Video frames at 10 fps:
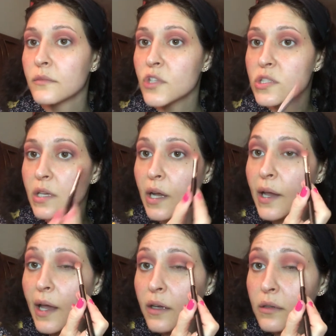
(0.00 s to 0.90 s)
Just to kind
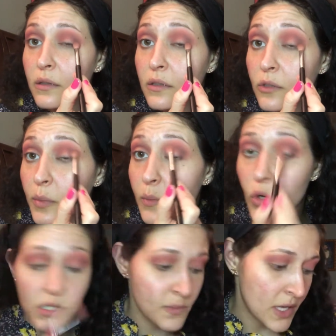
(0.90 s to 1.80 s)
of add a little bit
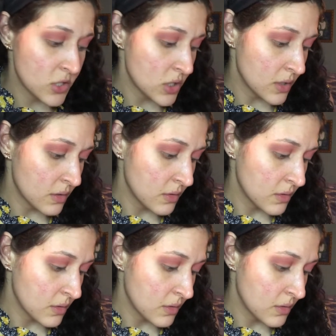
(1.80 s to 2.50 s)
more dimension.